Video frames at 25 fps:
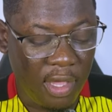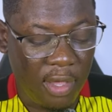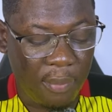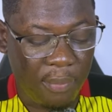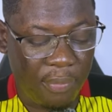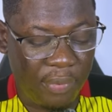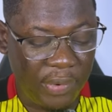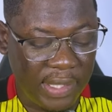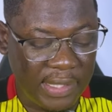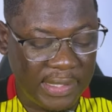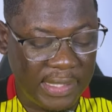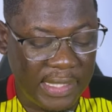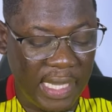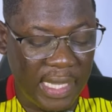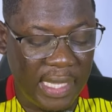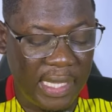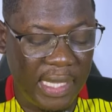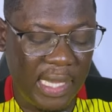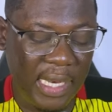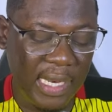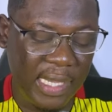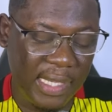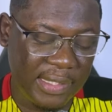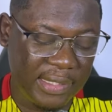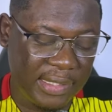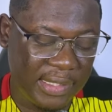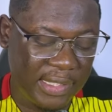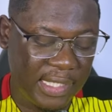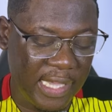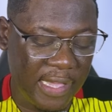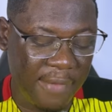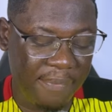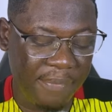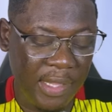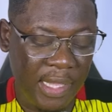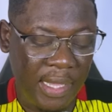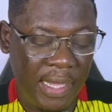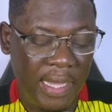Prince are is
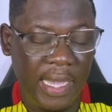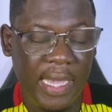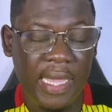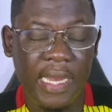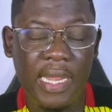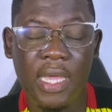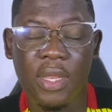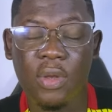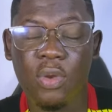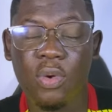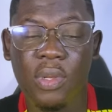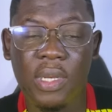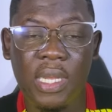here. And I know